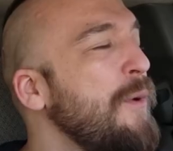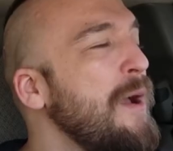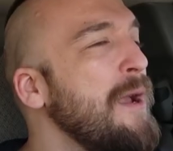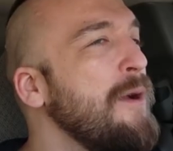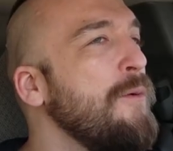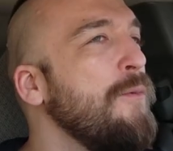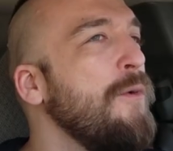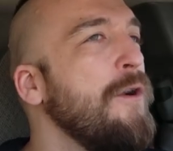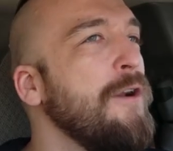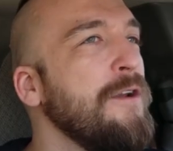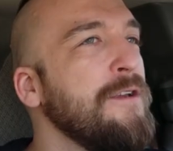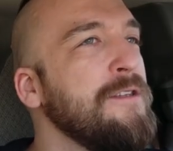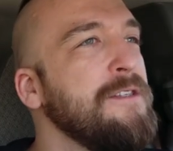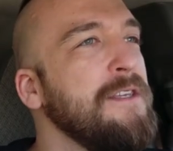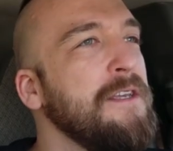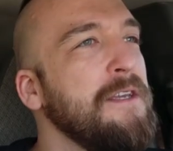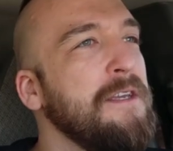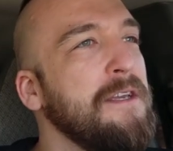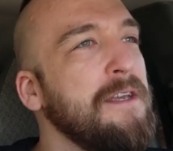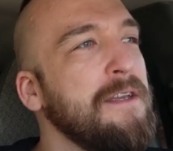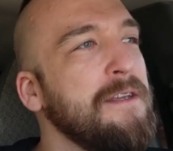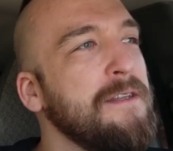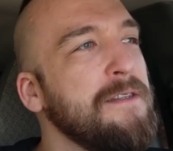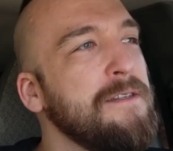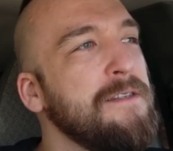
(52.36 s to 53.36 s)
The way it works
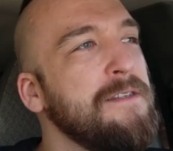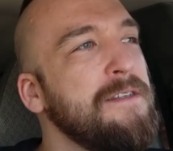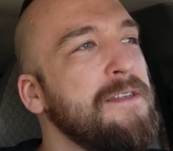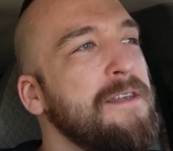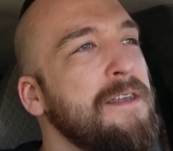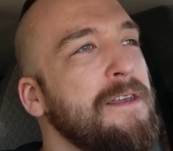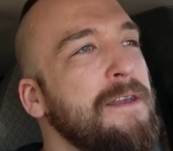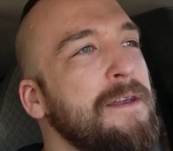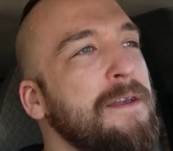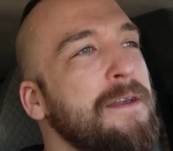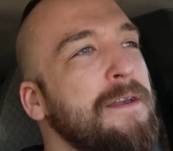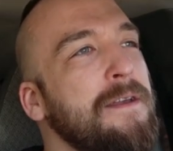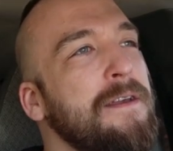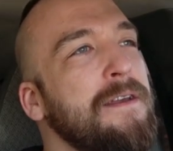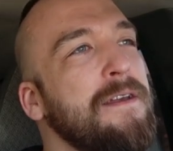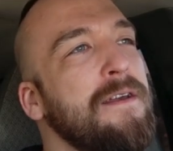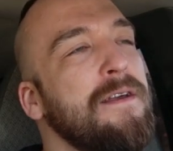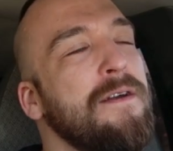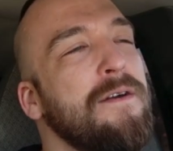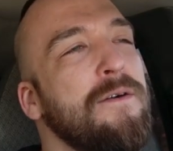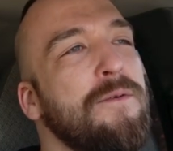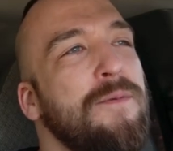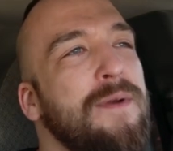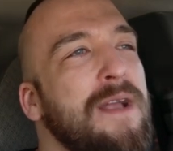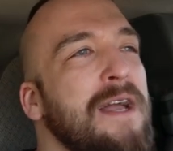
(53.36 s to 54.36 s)
is,
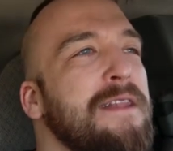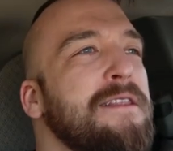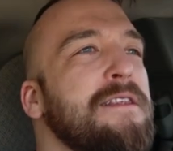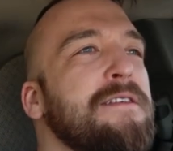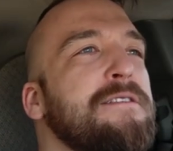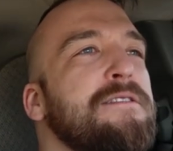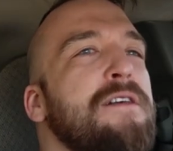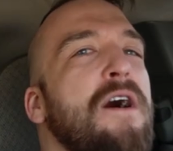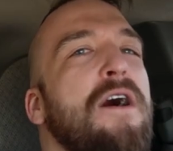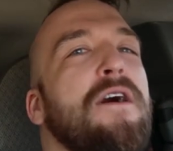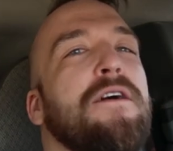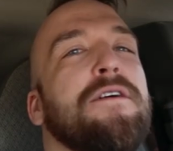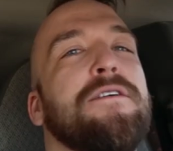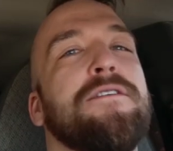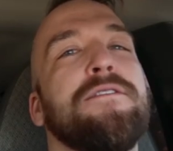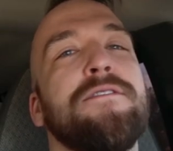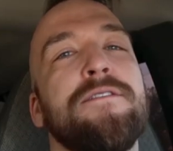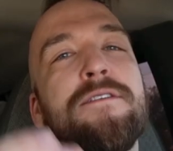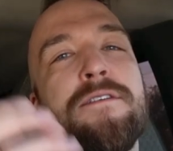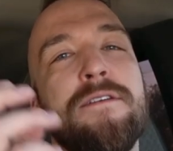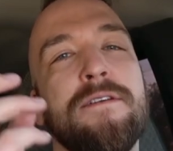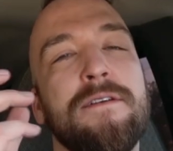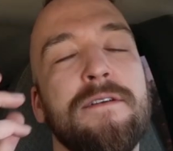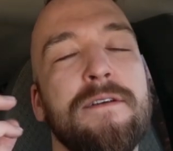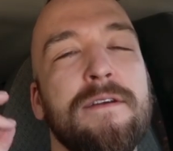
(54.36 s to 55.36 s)
we got the
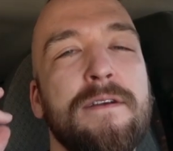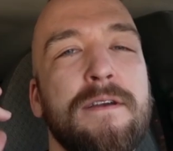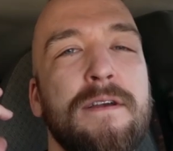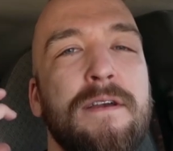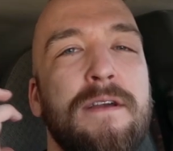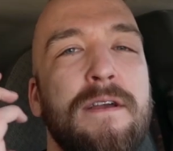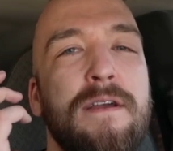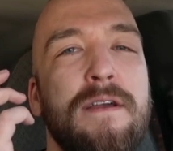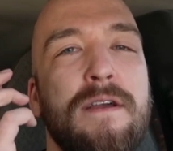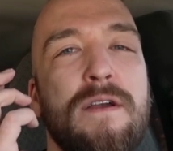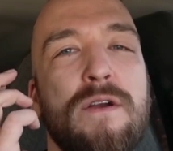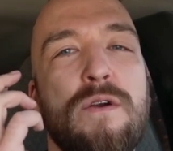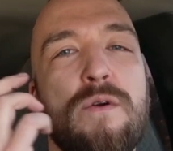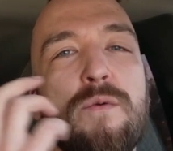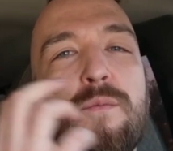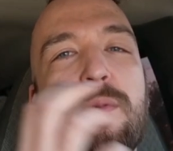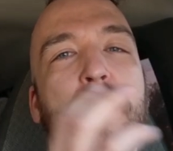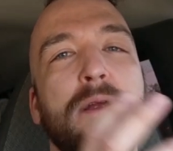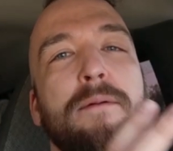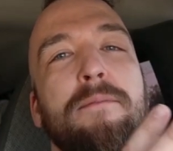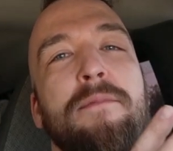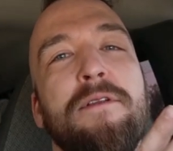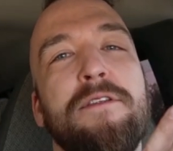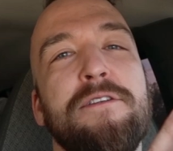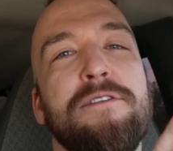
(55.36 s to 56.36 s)
songs, we
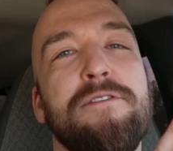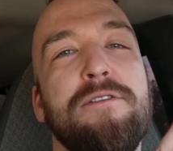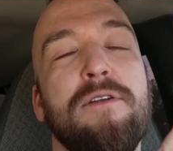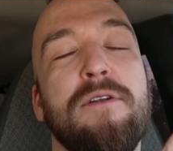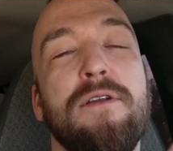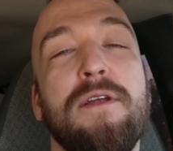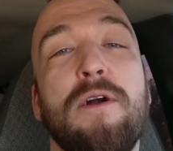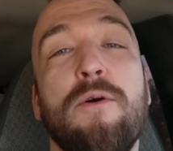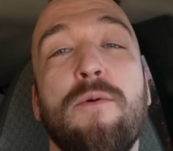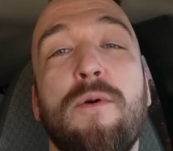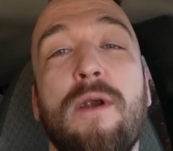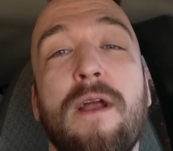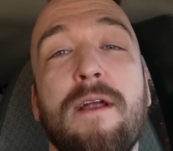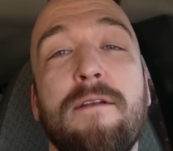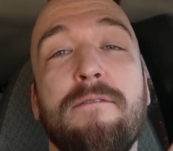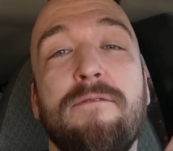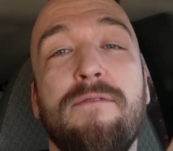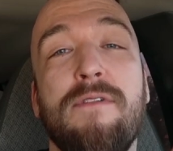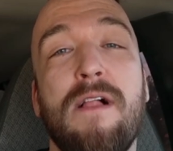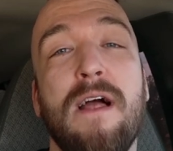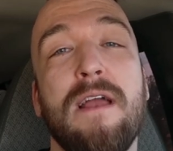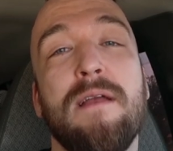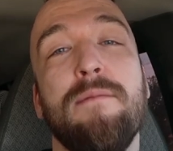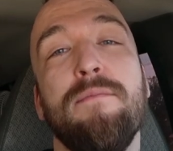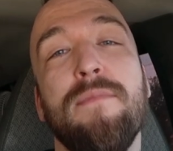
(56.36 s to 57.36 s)
bring them to the studio. We're at
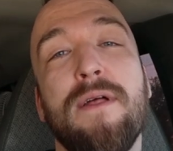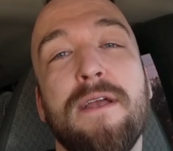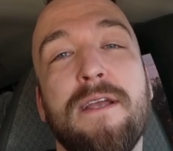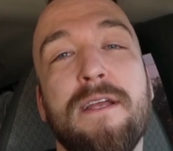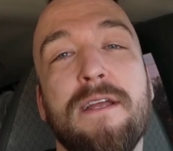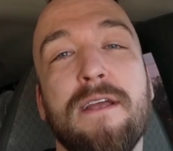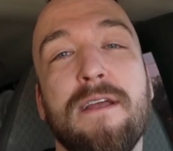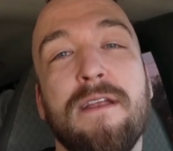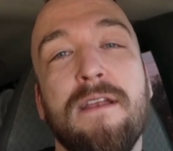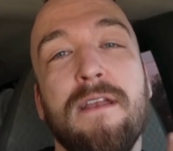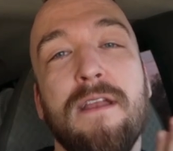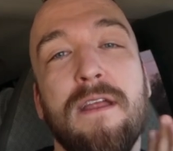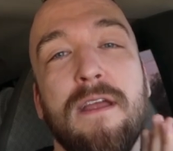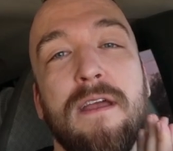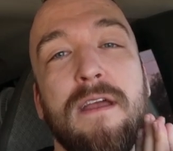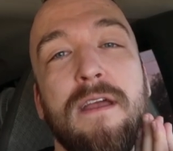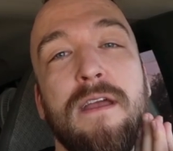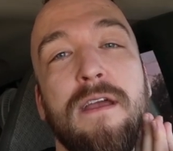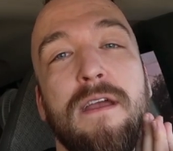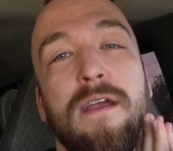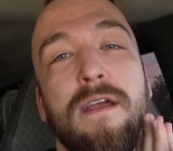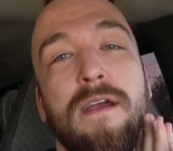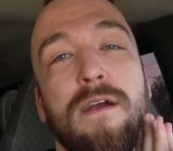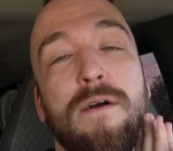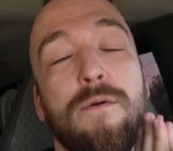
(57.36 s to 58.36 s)
Flying Blanket
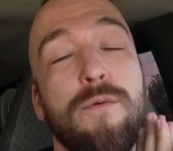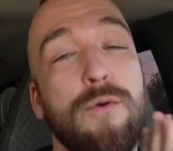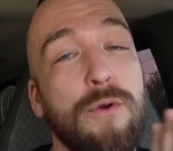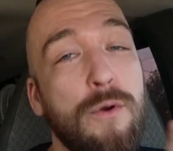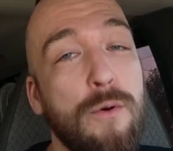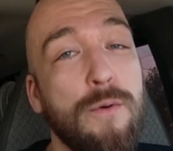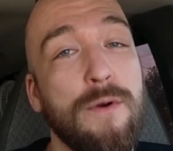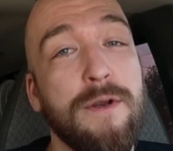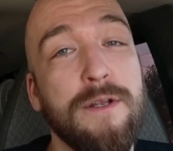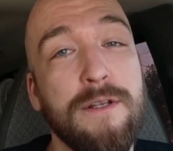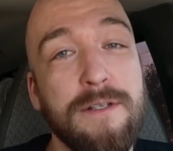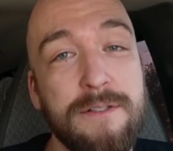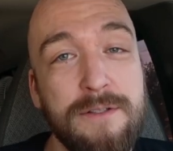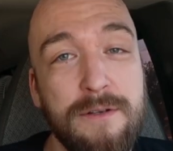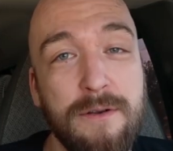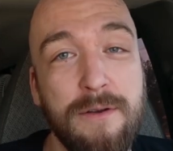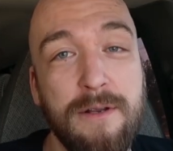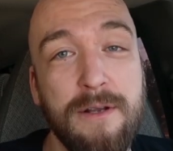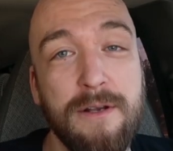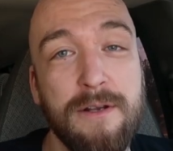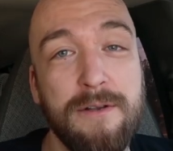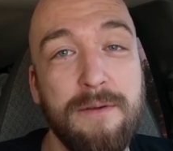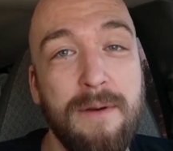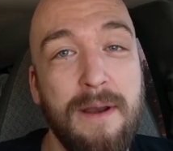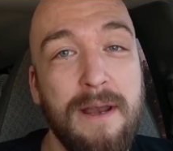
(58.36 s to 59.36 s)
Recording
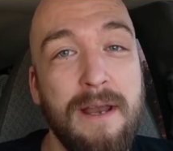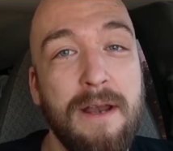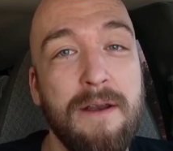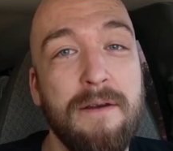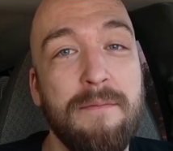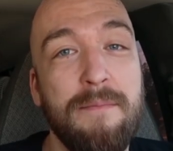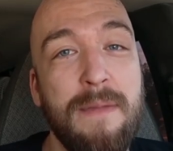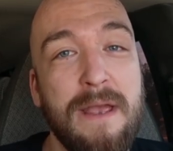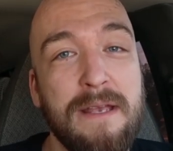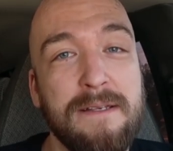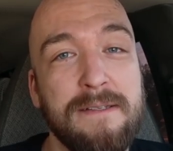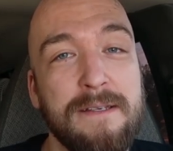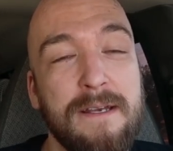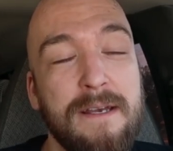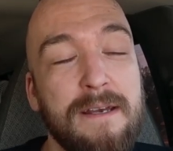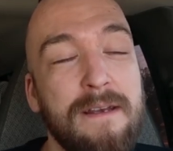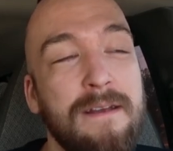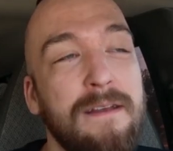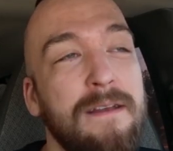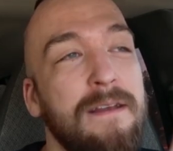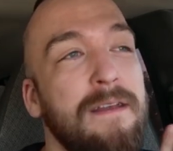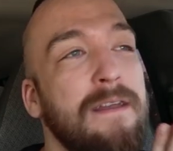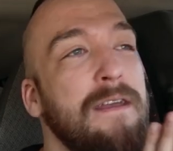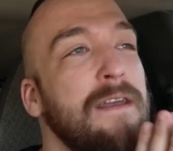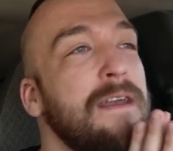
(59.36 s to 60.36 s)
Studios right here in
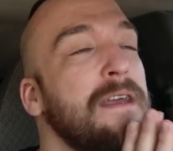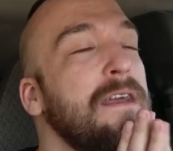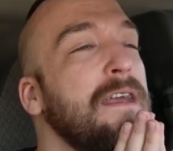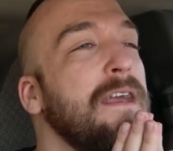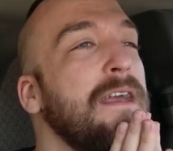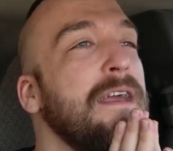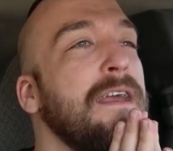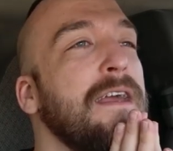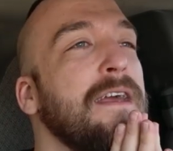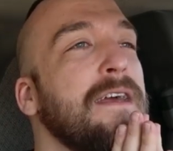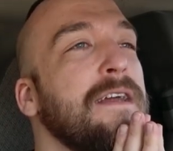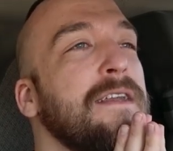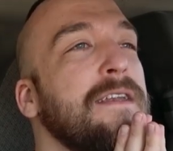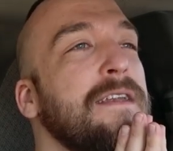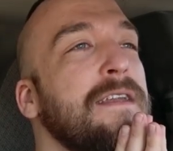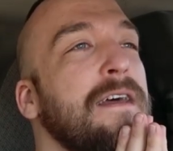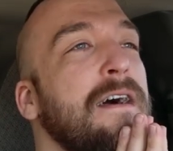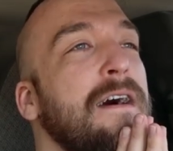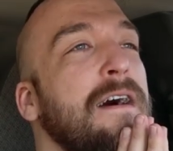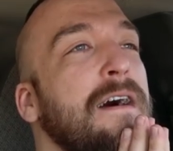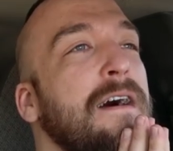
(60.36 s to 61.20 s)
Mesa, and